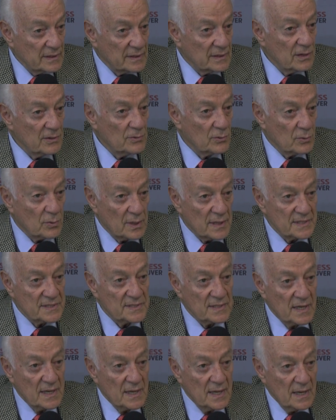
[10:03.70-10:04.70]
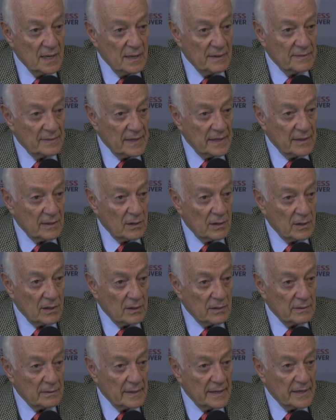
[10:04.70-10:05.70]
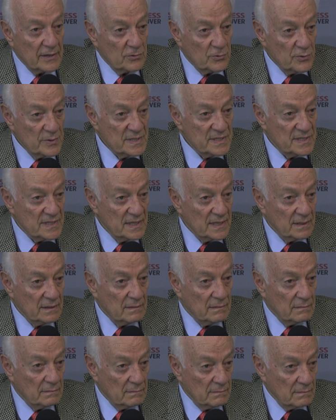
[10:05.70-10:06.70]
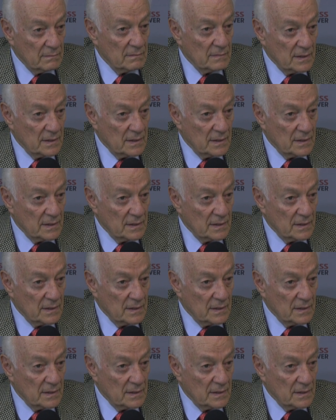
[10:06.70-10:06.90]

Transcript: and otherwise, that are increasing